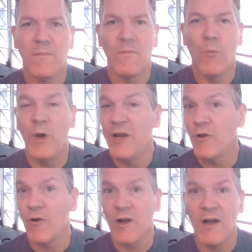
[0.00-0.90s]

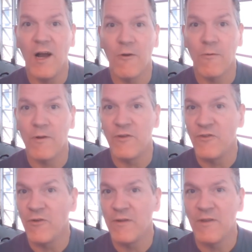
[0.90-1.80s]
Winner, conquerors,
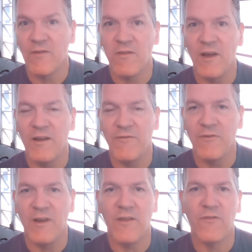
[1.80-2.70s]
you're in this life or
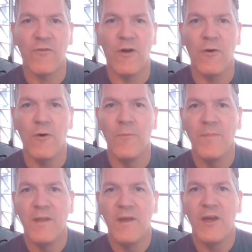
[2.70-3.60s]
death struggle
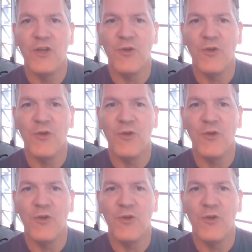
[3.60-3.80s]
and you